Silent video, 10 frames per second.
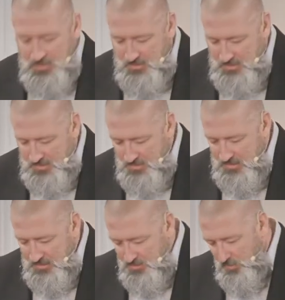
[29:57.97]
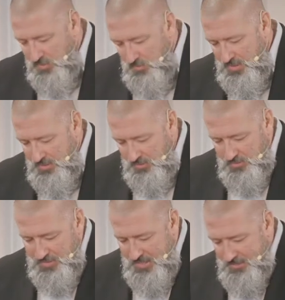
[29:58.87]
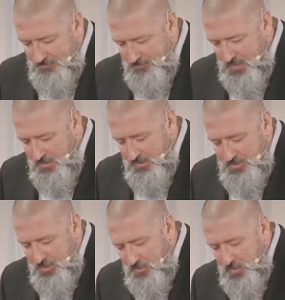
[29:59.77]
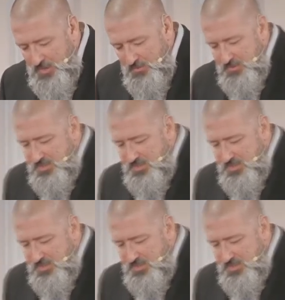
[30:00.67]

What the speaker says: is one way to look at it. The third way that we